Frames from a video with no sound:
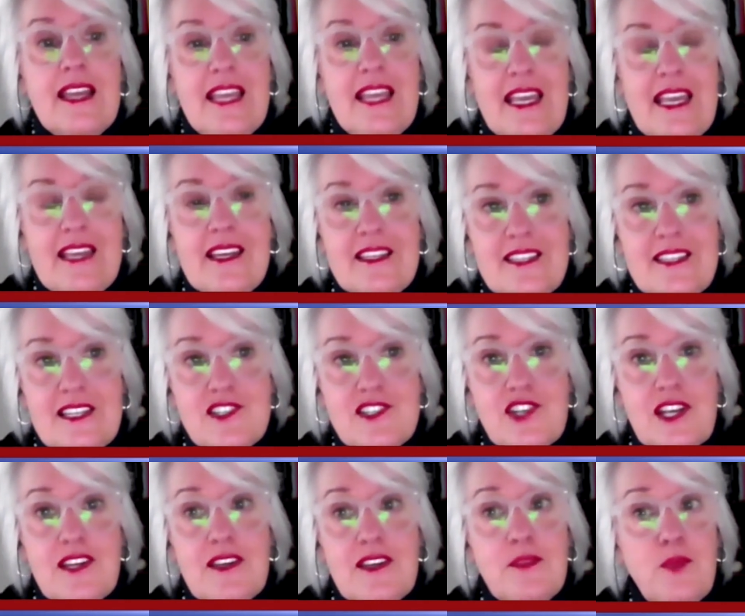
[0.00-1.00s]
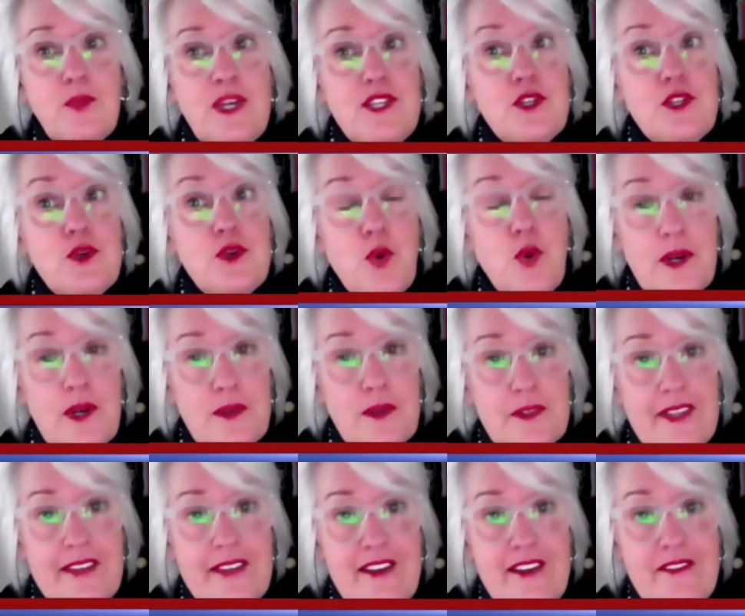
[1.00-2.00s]
In addition, we do
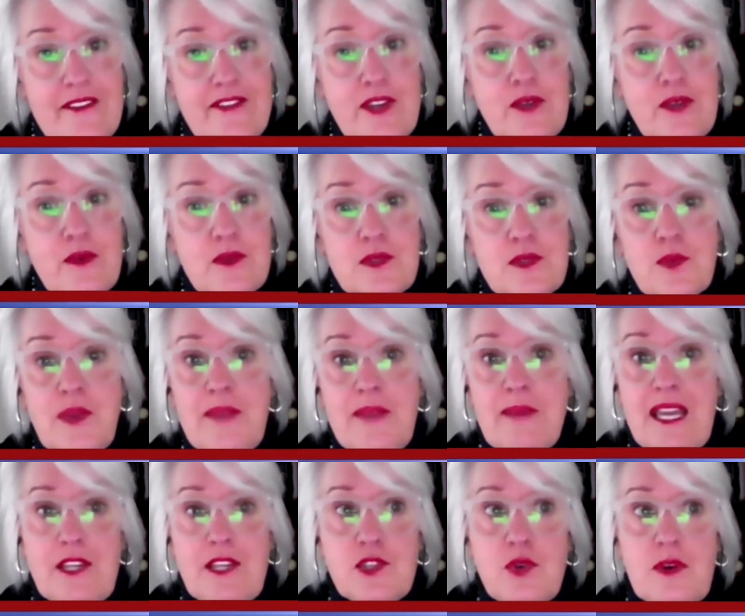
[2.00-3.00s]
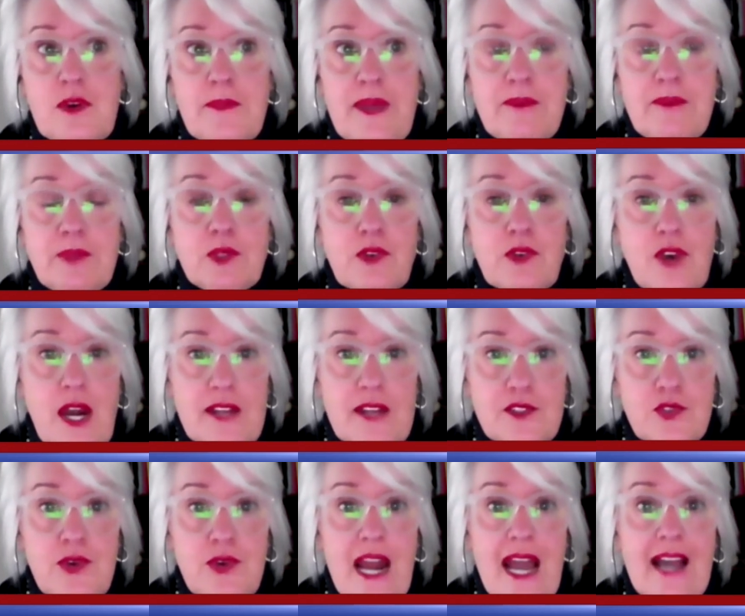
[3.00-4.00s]
quarterly reviews. We make sure people are on
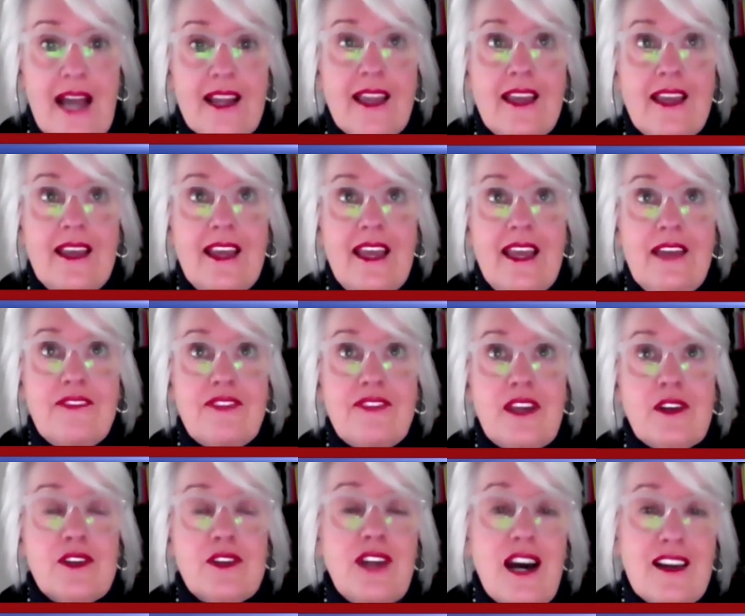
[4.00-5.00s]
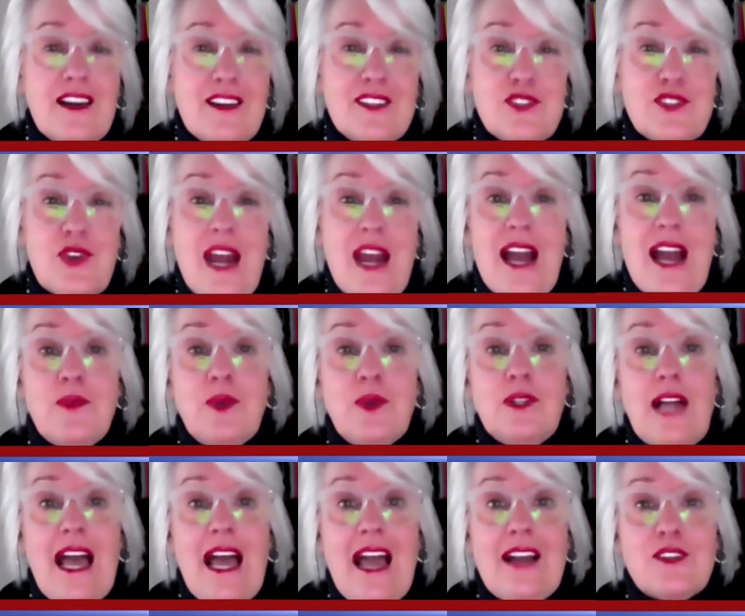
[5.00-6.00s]
track. If they're not on track,
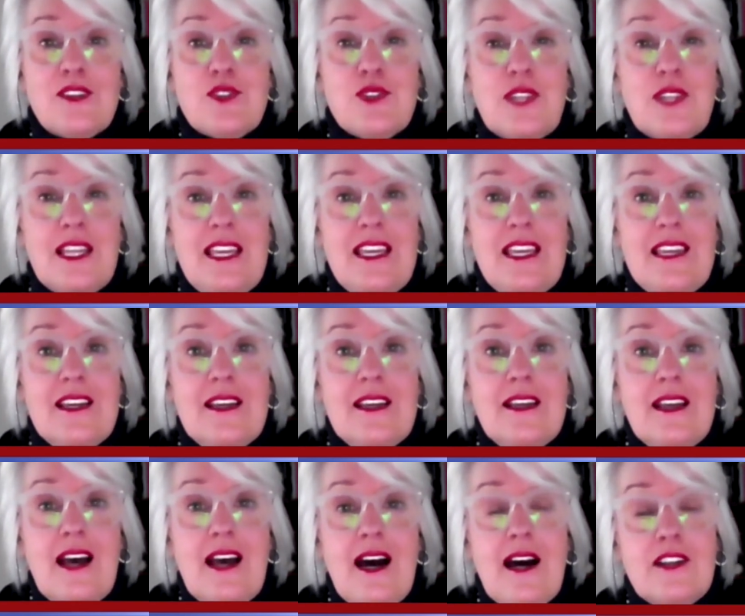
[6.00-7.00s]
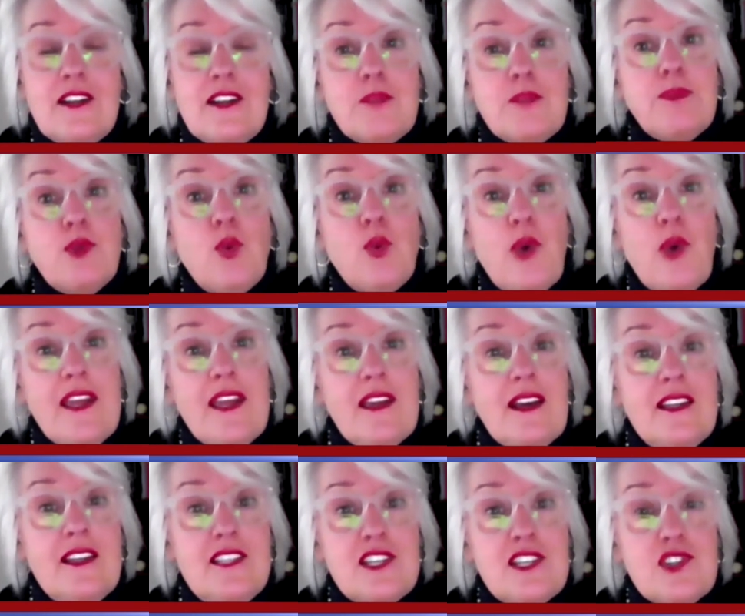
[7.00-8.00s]
we'll actually deploy
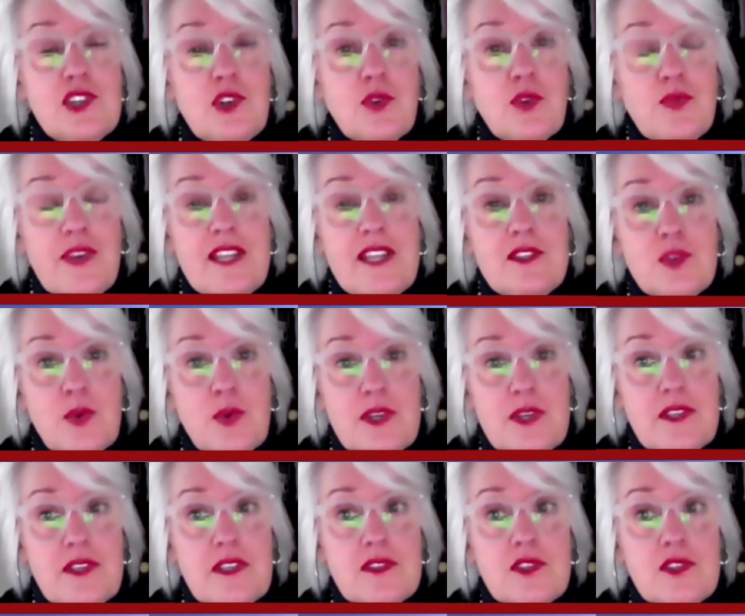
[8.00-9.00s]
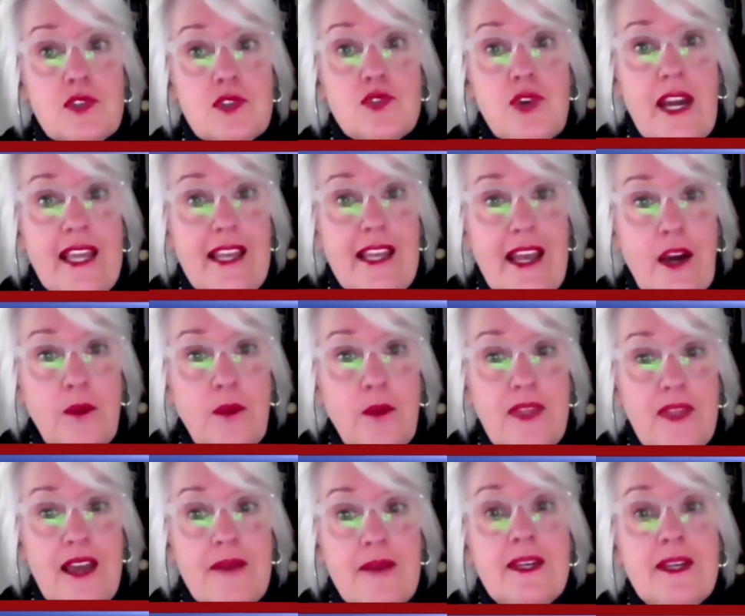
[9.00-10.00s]
additional resources to try and help
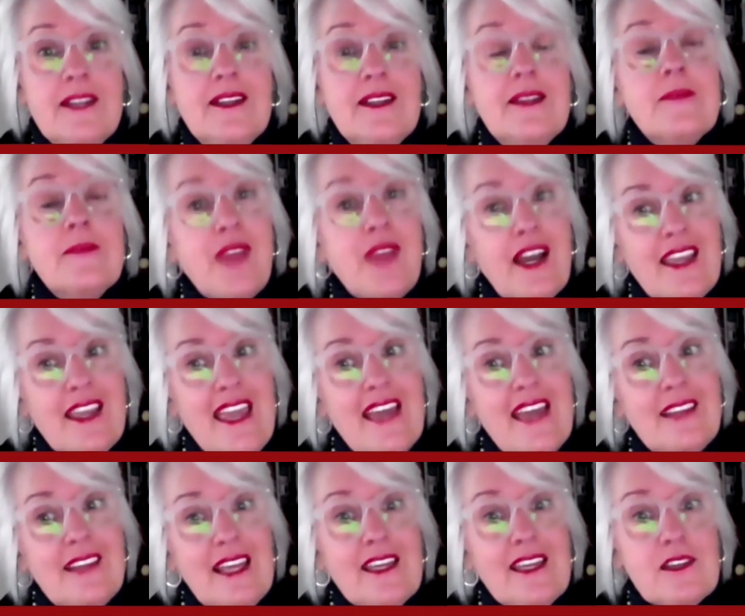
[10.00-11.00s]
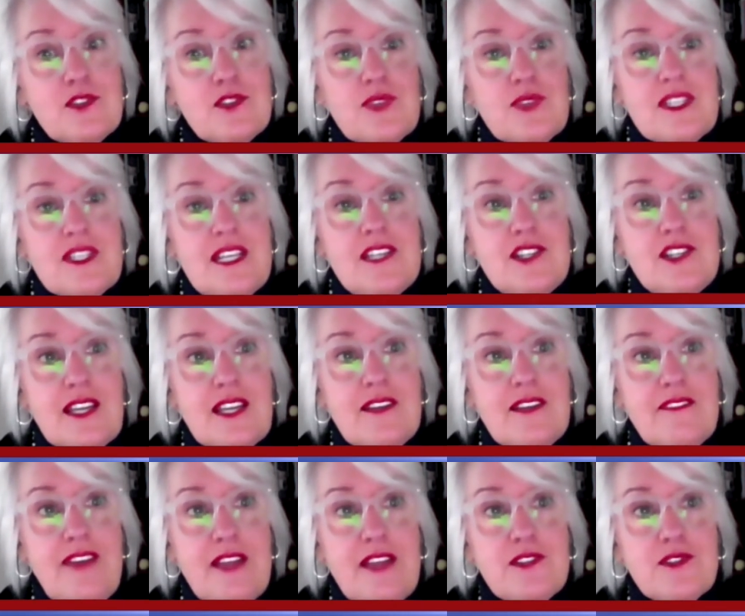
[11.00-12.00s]
them. Again, like a strategic
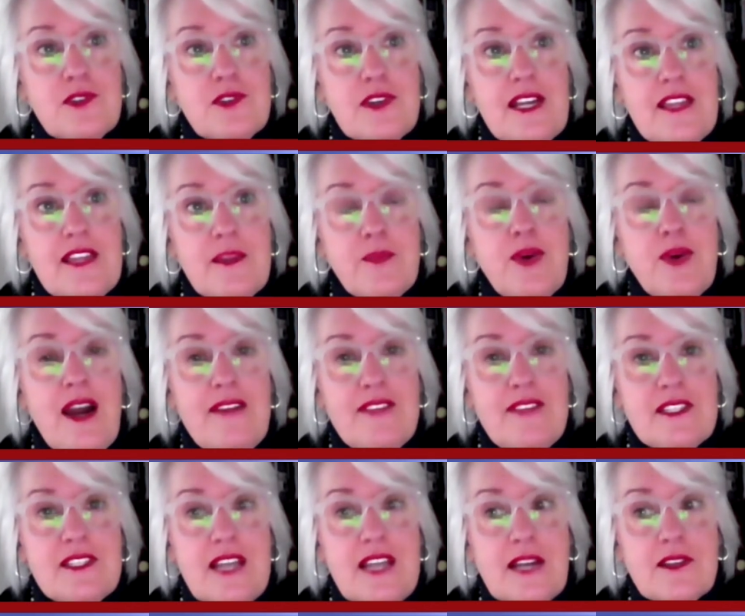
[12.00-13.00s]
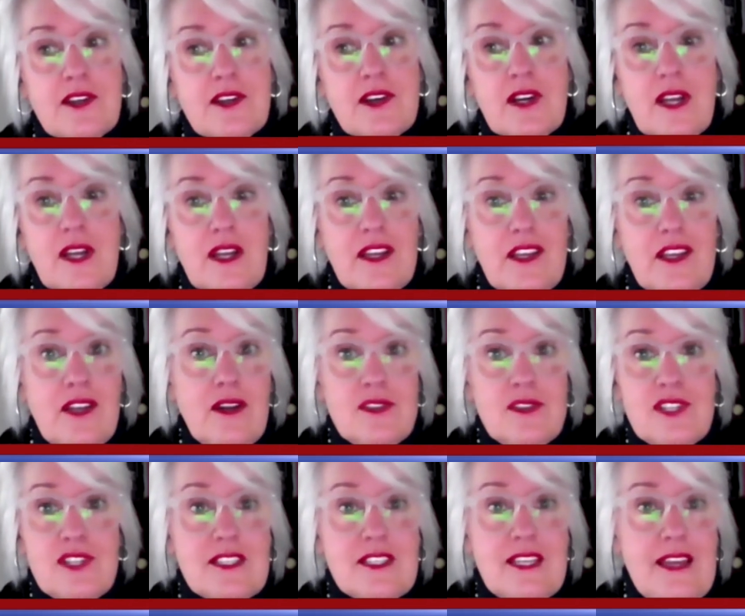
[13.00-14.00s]
investor in the private sector, you don't
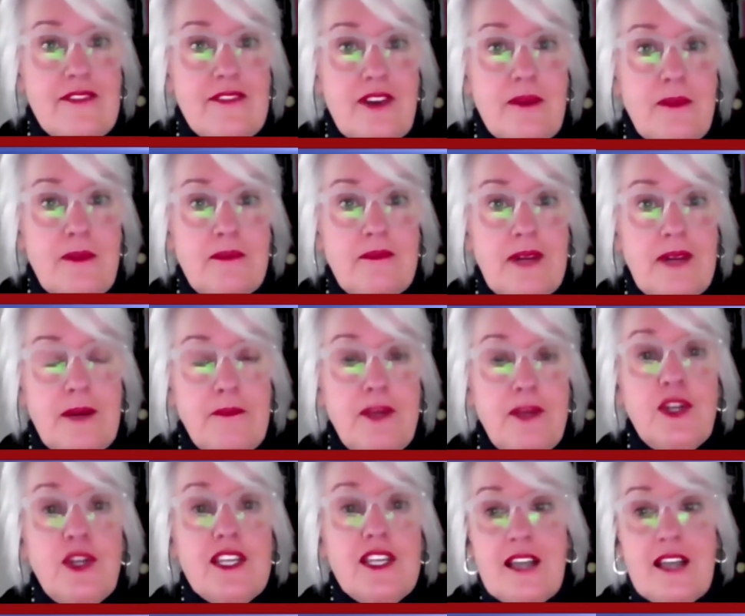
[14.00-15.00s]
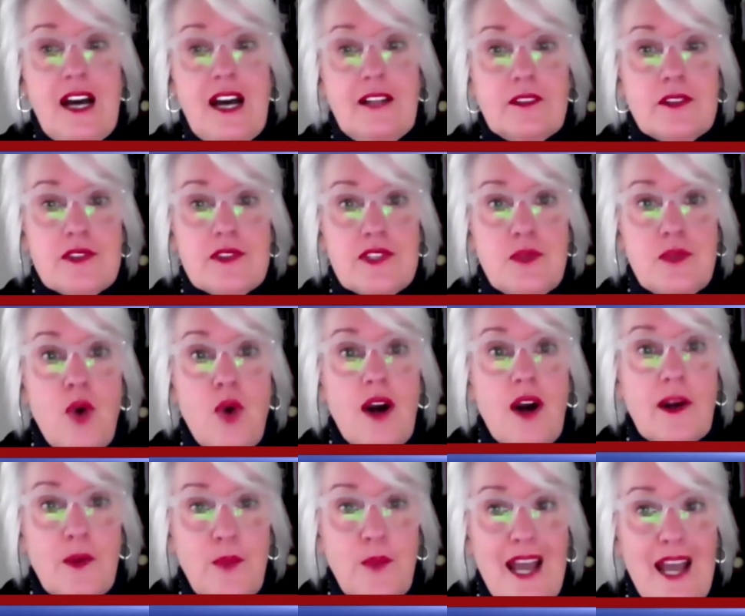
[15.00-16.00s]
just give them $1 million and
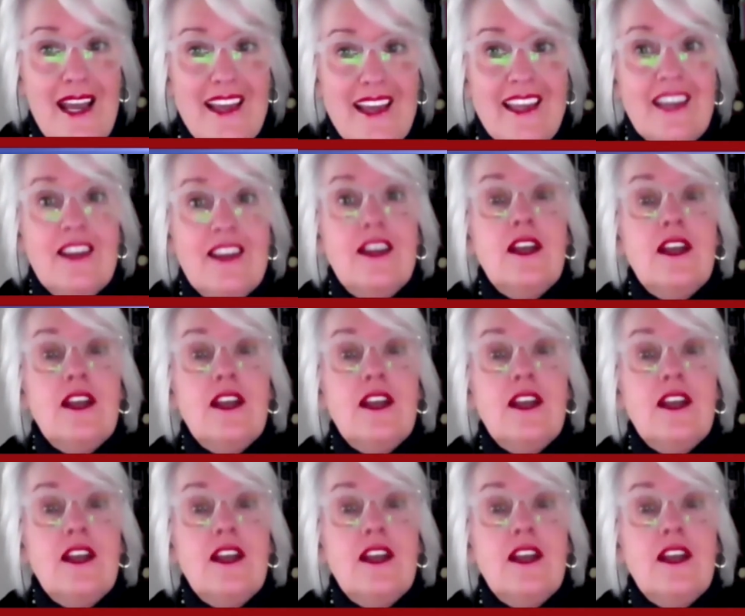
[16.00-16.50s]
walk away.